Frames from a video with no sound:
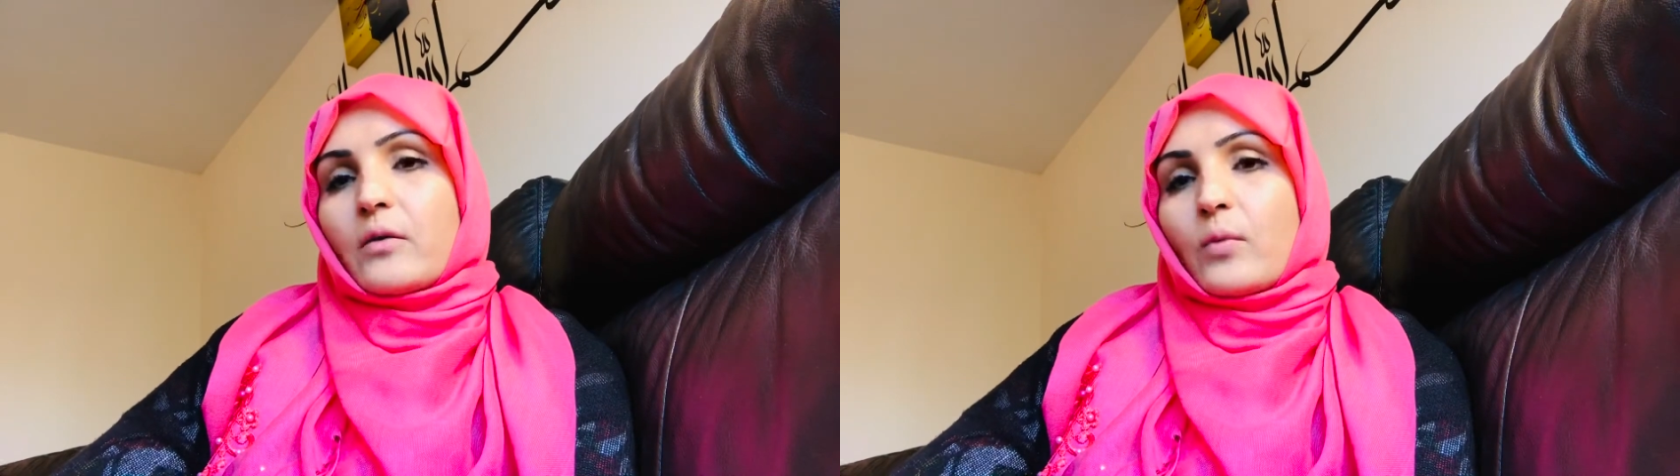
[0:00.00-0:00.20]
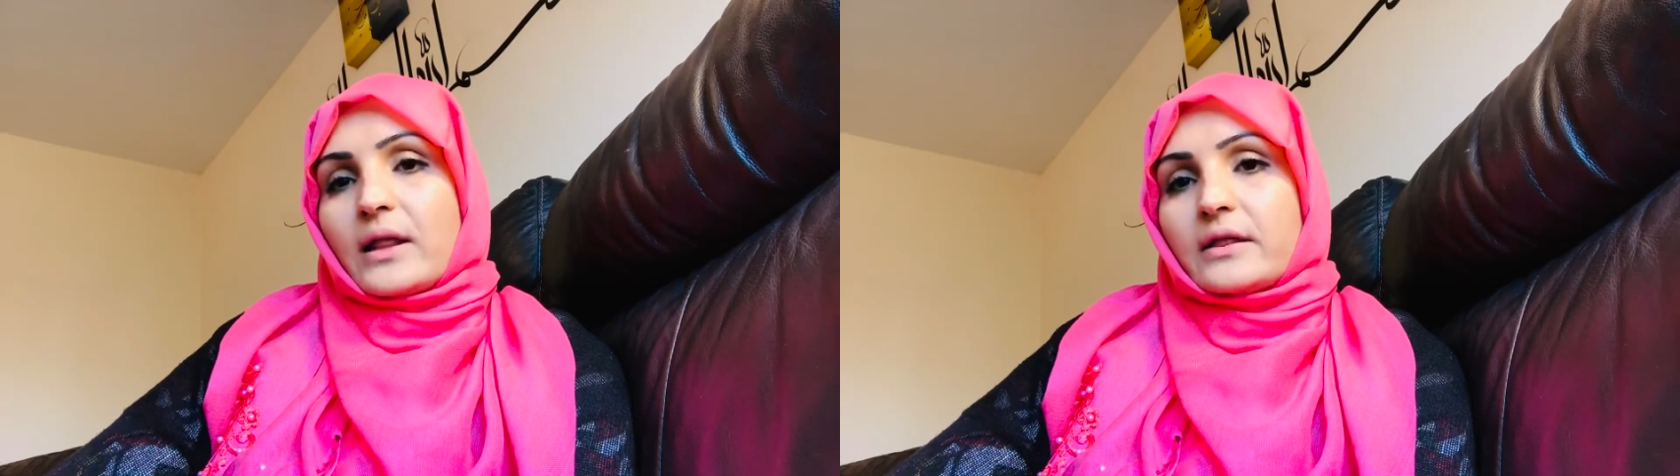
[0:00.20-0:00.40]

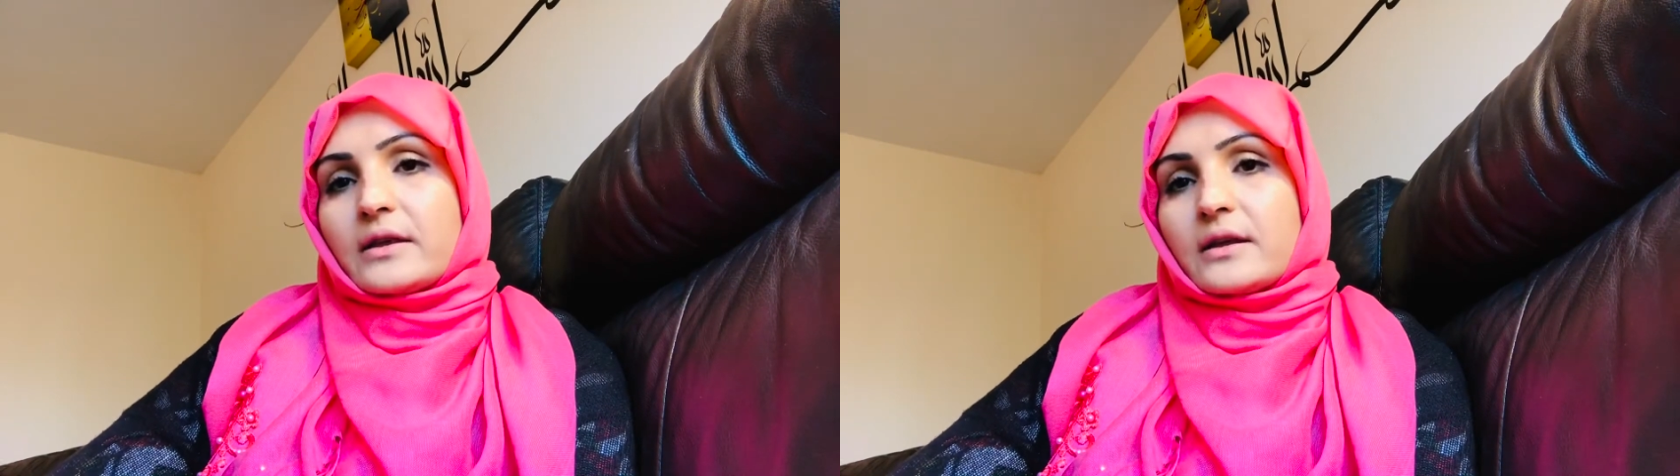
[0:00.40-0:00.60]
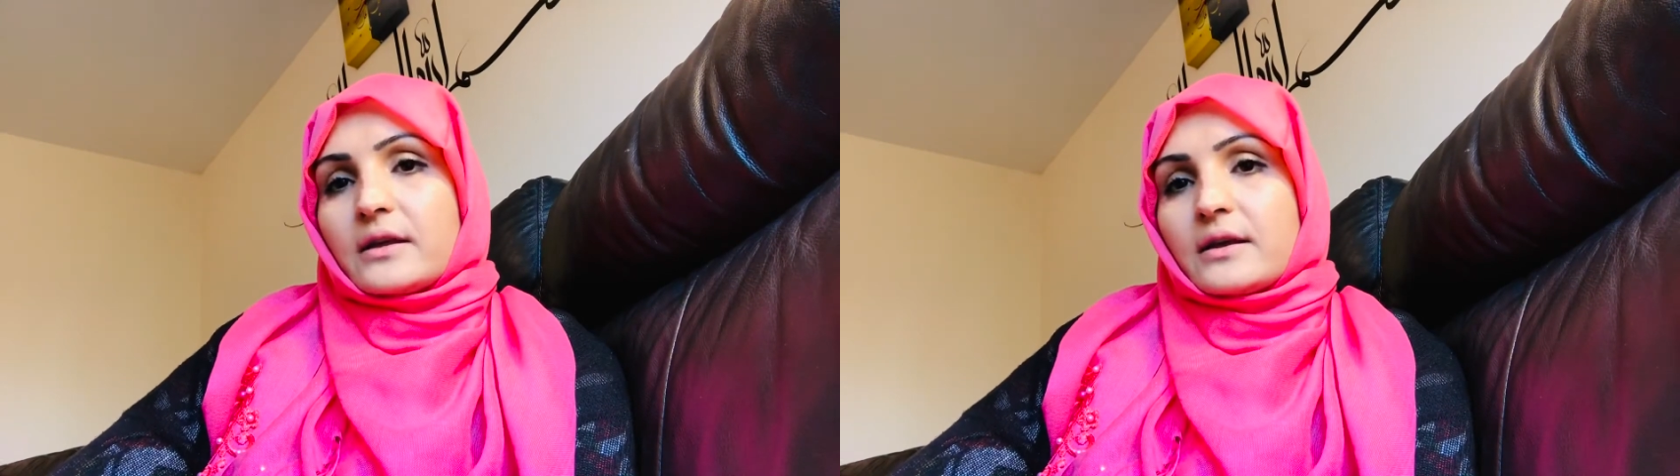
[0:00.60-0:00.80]

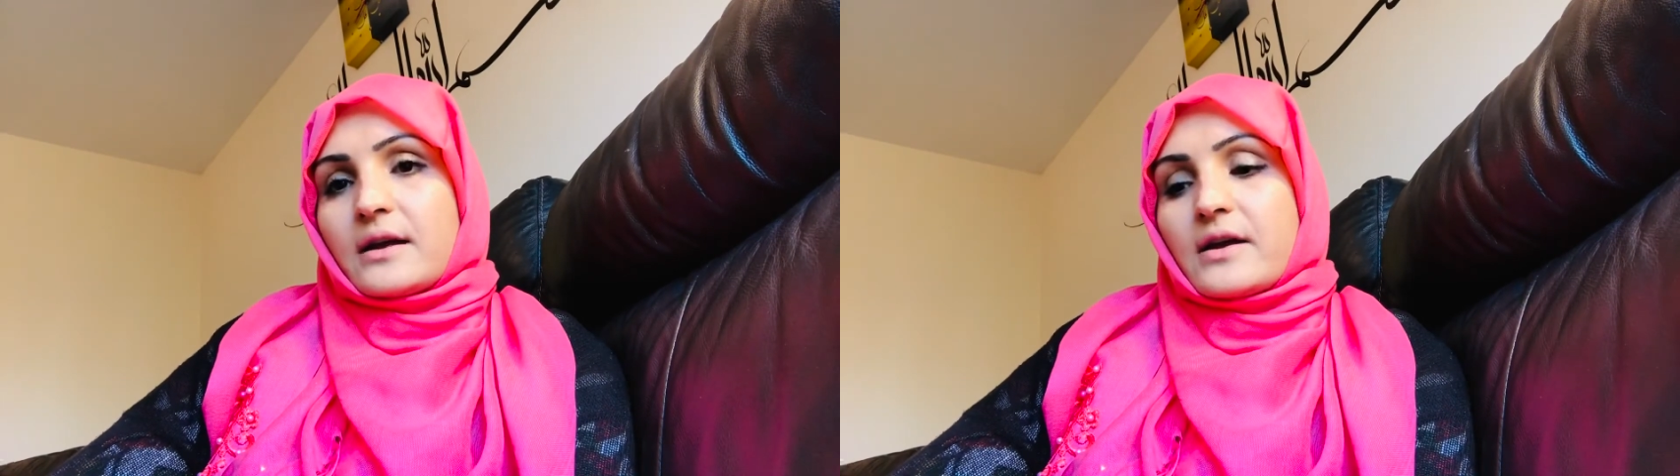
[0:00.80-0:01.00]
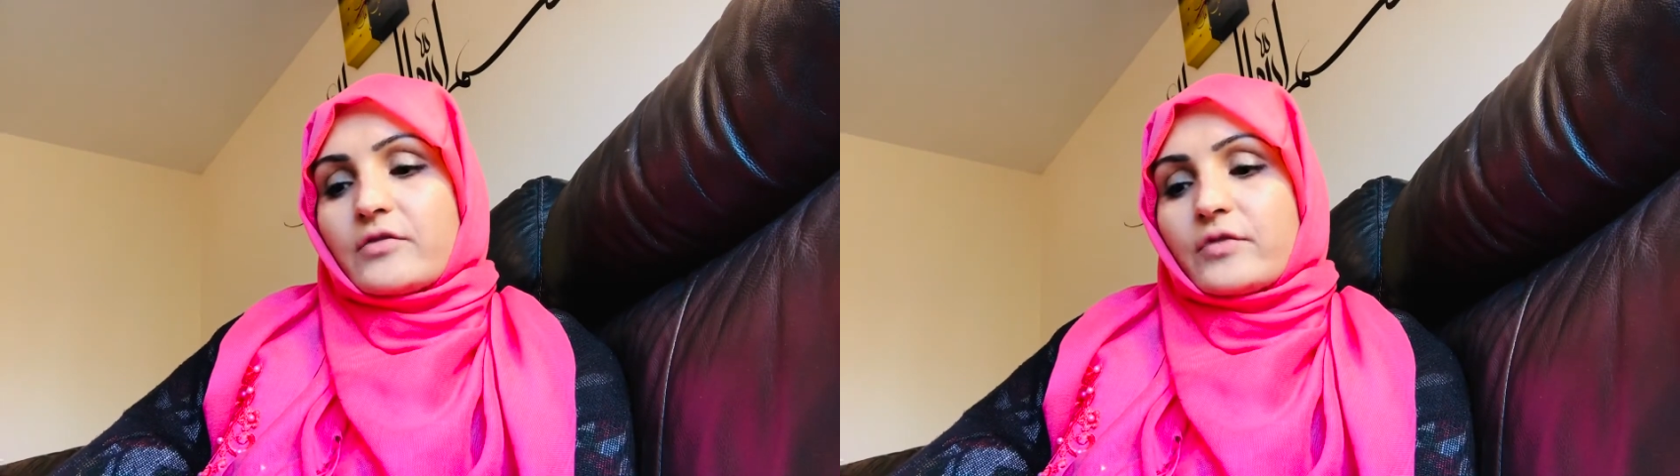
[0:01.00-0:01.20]
wealthy
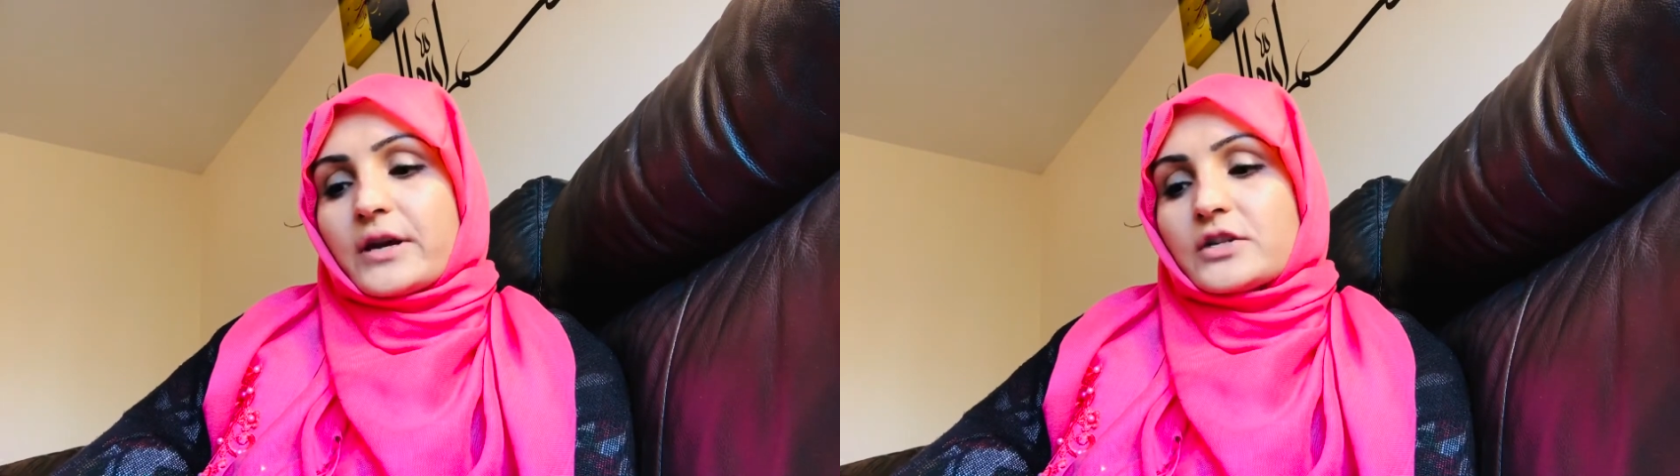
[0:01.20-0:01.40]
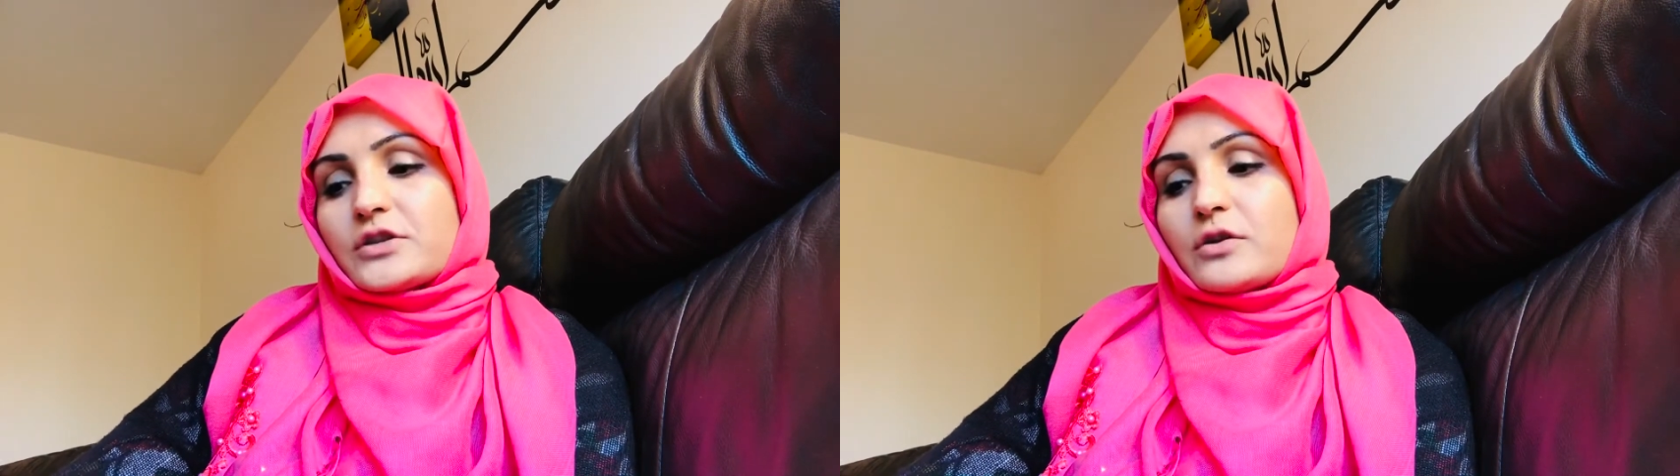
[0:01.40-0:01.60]
and rich,